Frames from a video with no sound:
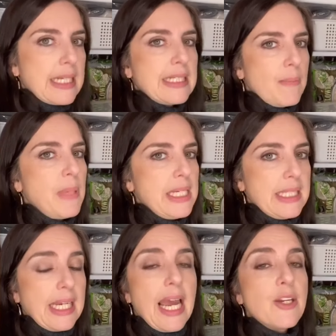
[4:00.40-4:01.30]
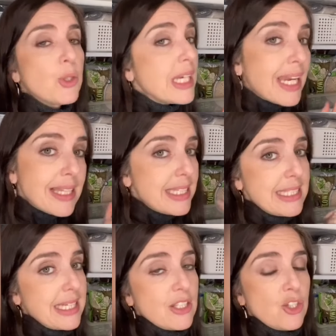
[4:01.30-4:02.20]
is amazing. And you can get these
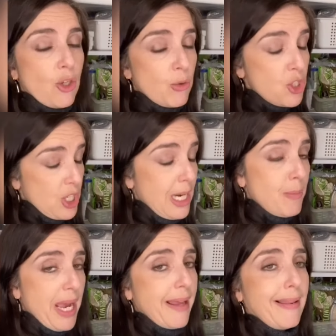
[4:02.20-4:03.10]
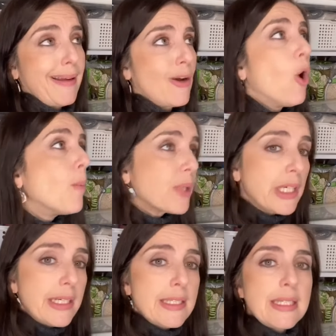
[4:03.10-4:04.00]
things so cheap at like Home
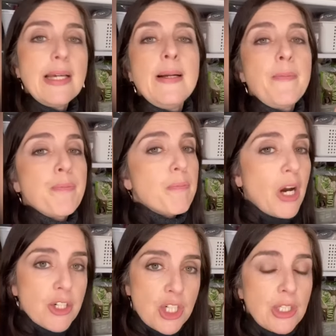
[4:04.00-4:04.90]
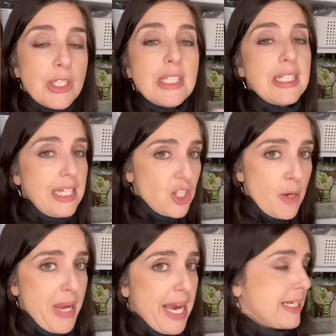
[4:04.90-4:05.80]
Goods, Marshalls, TJ
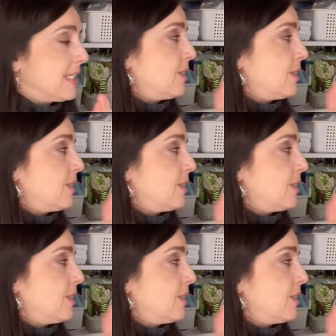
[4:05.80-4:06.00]
Maxx,